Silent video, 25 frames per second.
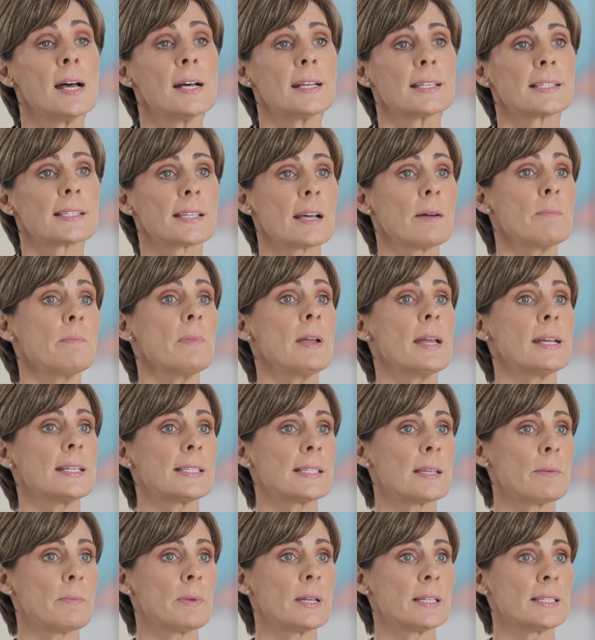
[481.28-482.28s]
Some
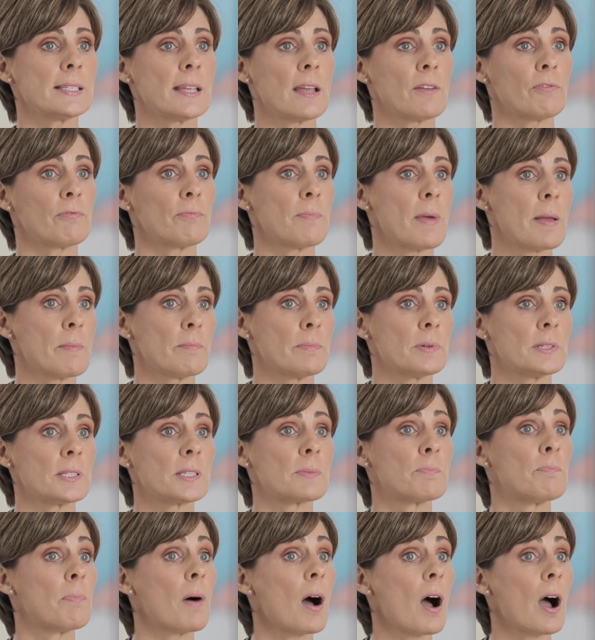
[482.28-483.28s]
SMSF
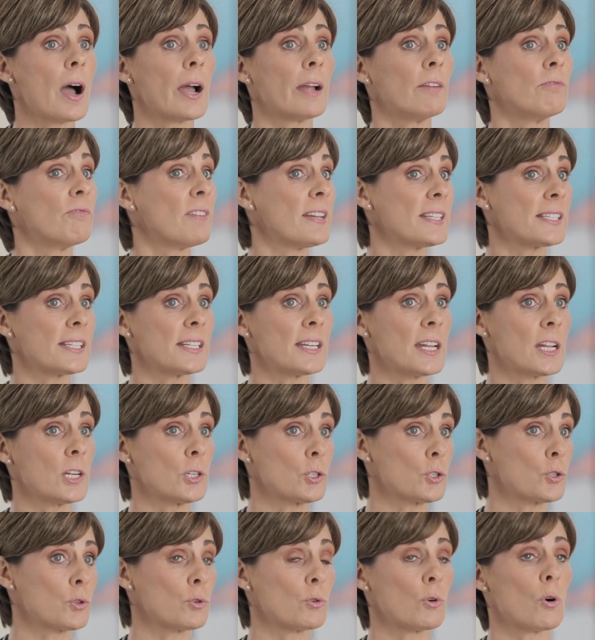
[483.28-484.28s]
members buy
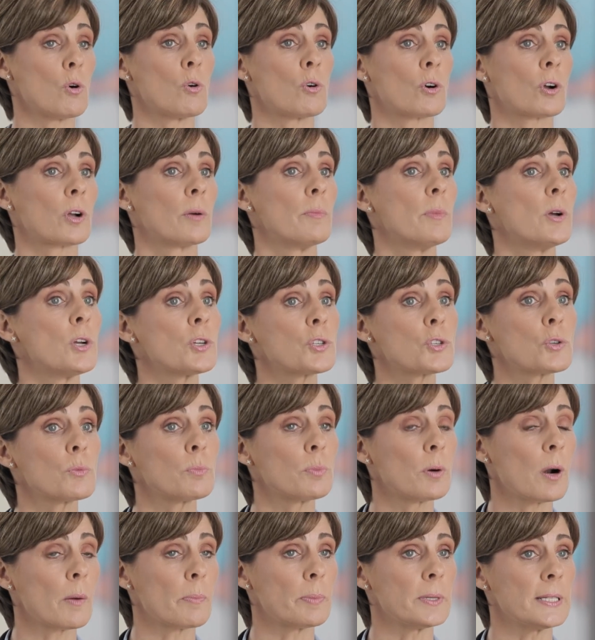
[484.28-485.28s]
residential or commercial
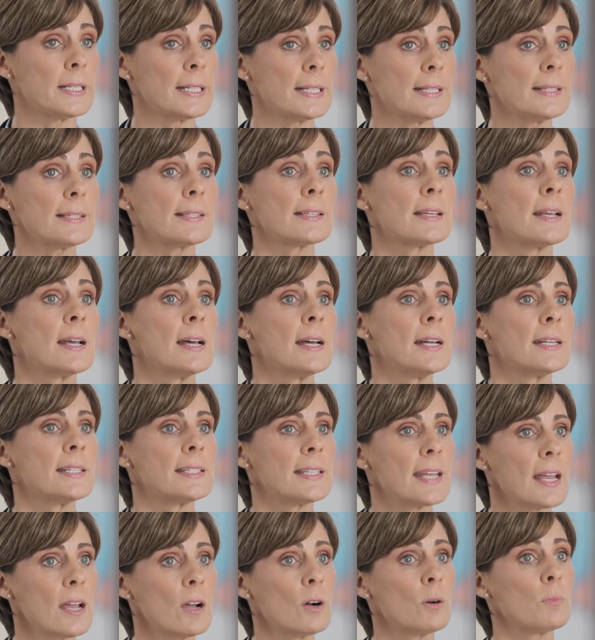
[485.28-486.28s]
properties
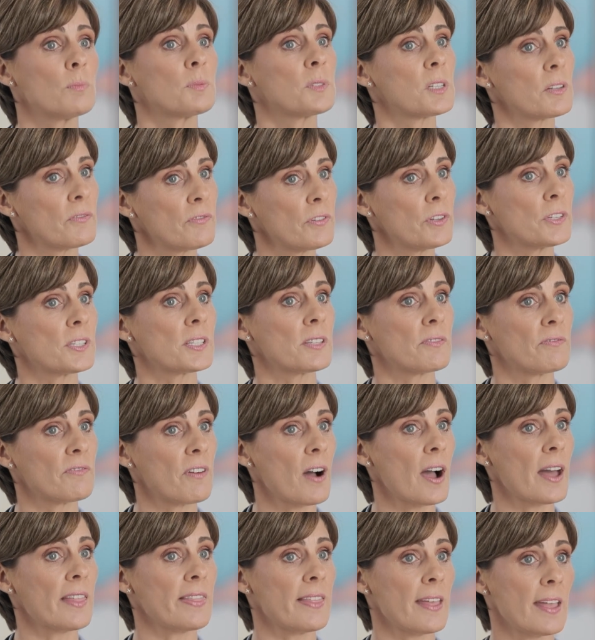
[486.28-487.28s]
to help
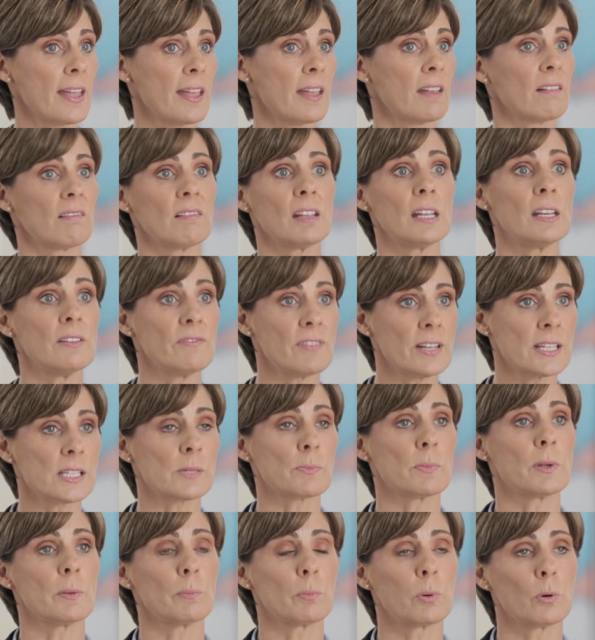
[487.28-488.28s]
diversify their
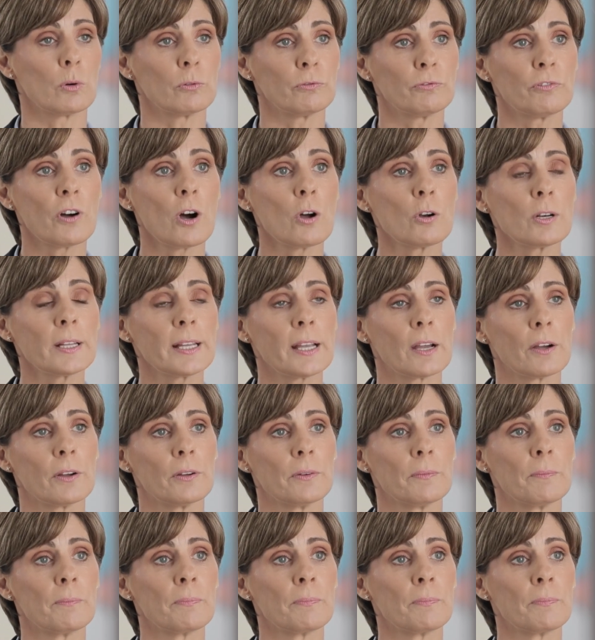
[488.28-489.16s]
investment portfolio.